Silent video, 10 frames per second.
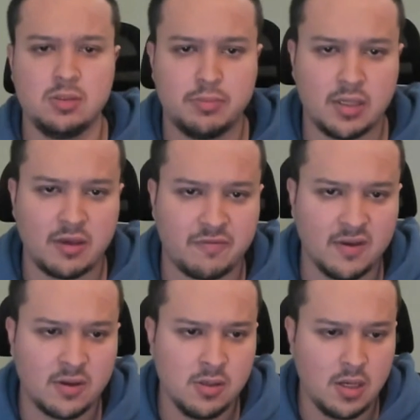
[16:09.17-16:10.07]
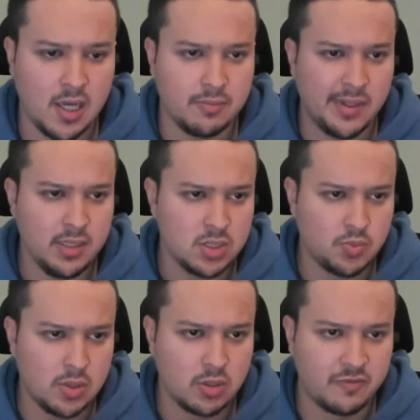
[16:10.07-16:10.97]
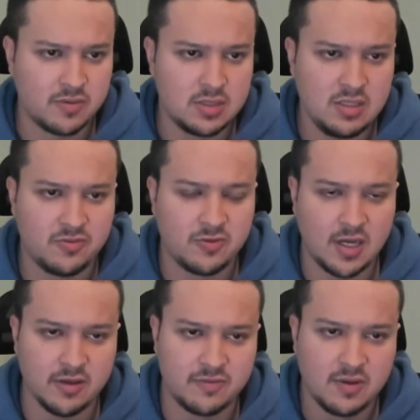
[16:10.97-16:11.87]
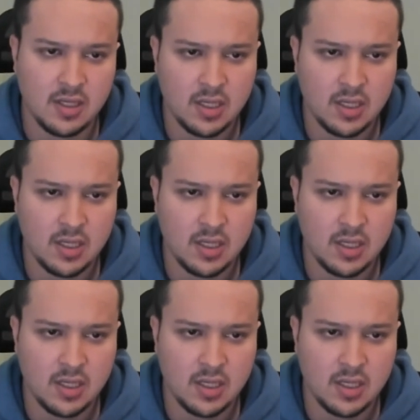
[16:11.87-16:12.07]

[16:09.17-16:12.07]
but I figured I might as well go for d5.